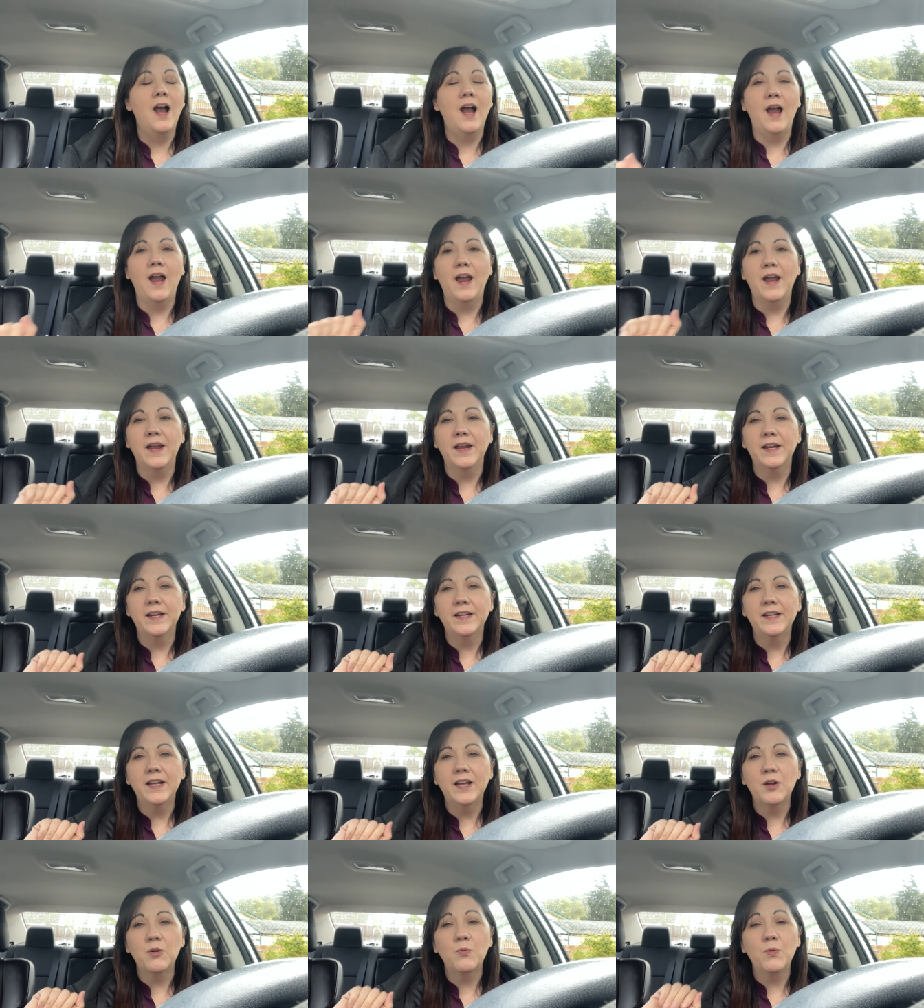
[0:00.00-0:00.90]

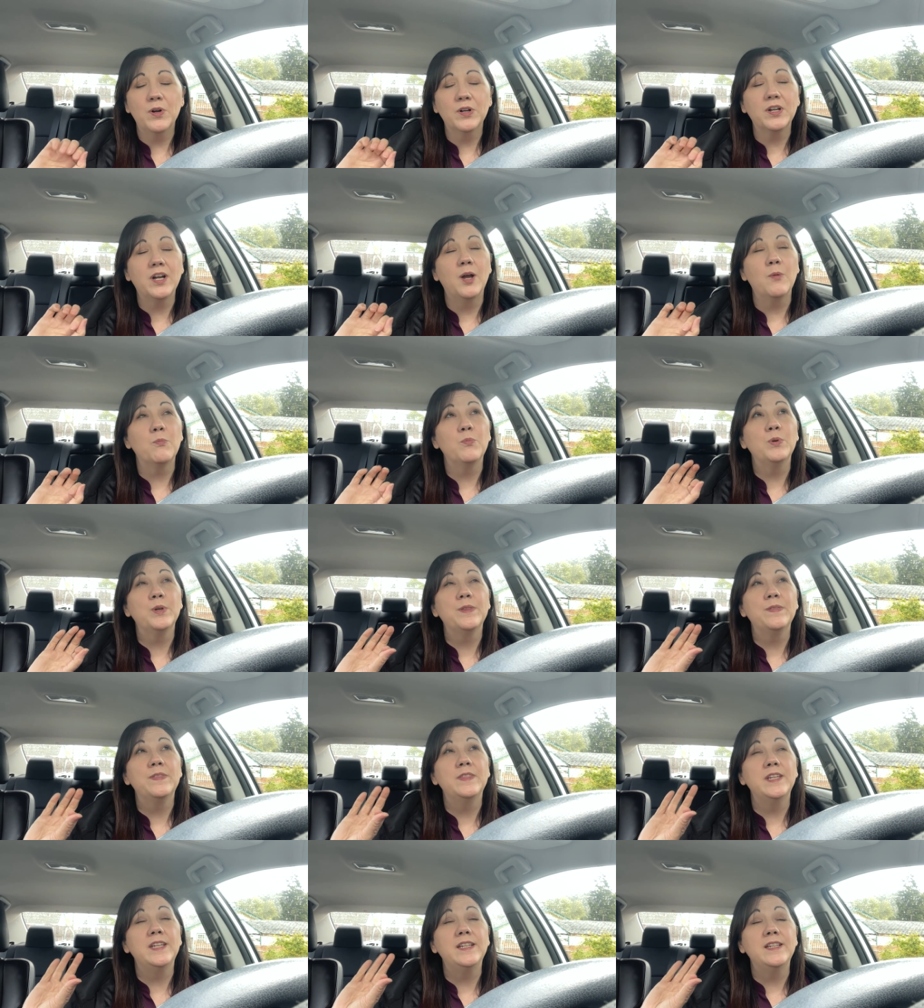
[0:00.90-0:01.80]
I woke up
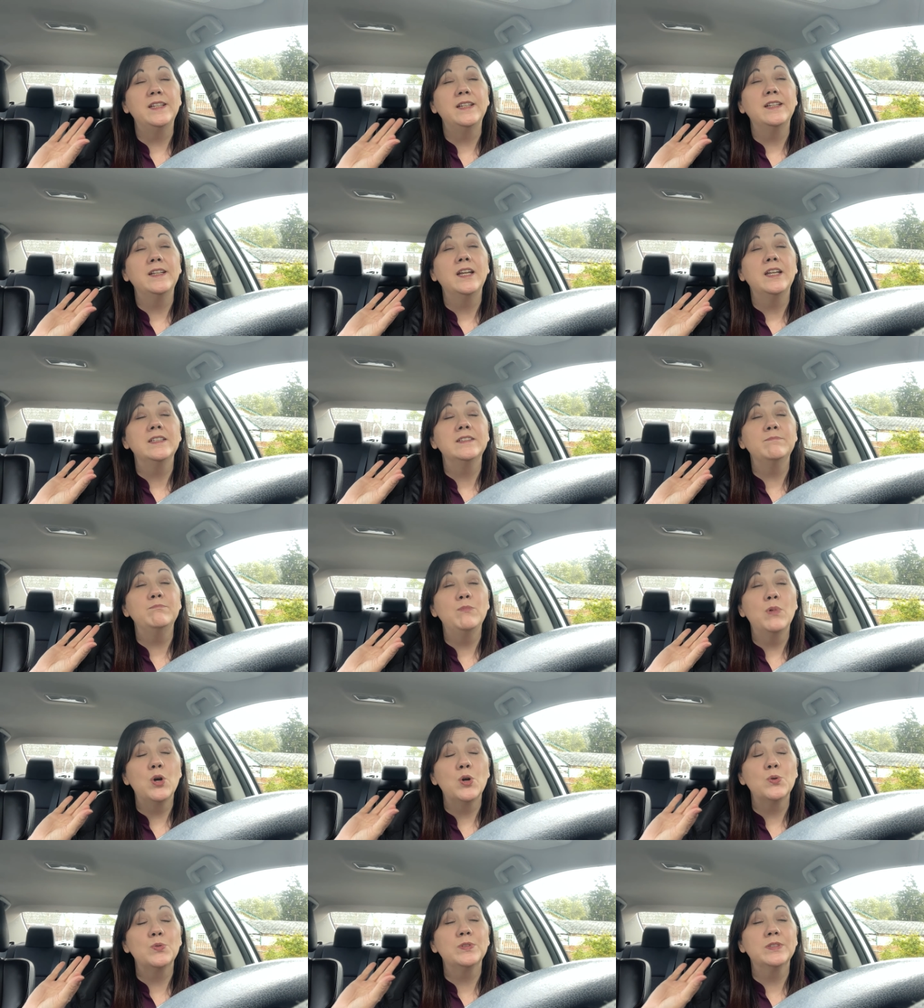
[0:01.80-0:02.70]
with the
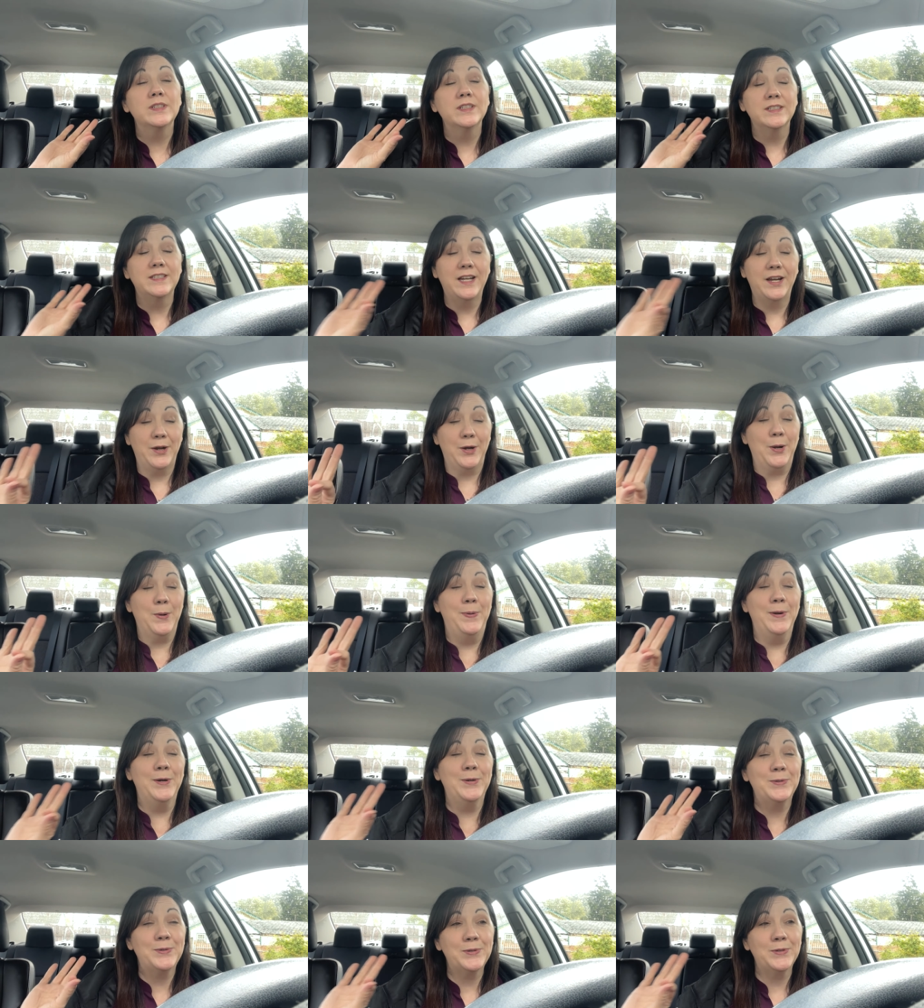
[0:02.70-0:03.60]
most
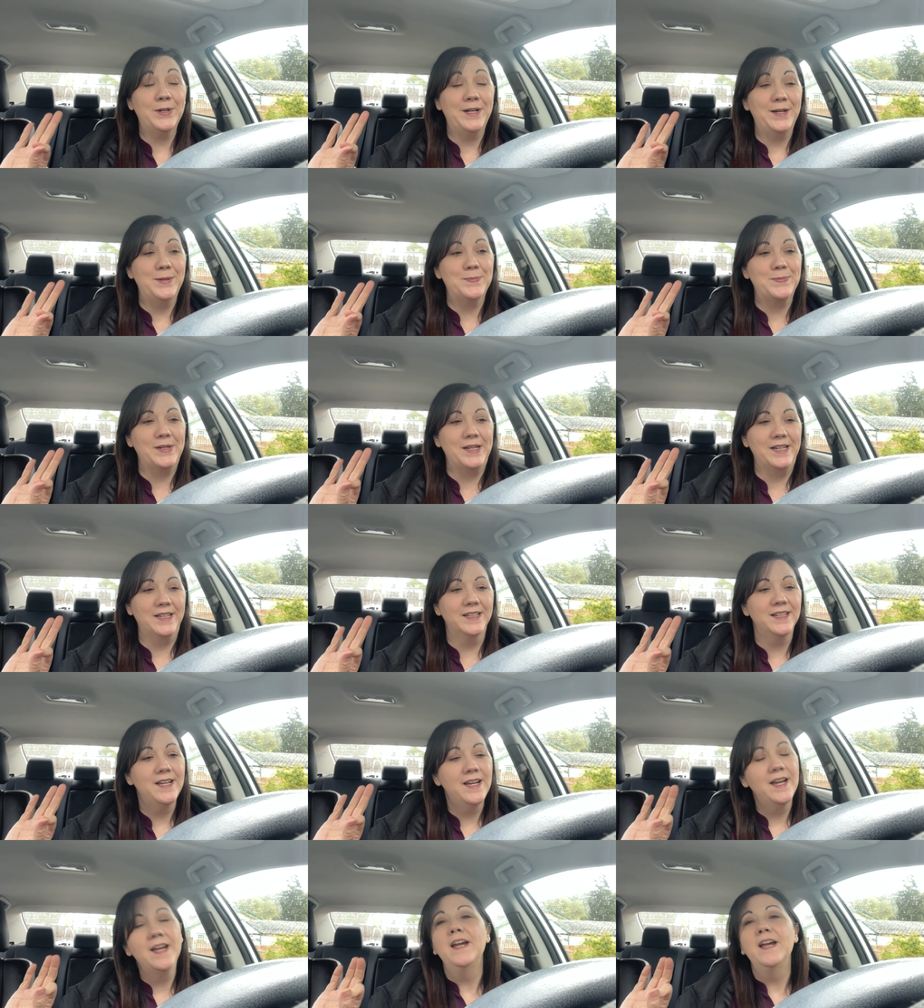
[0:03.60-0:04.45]
terrible cramping,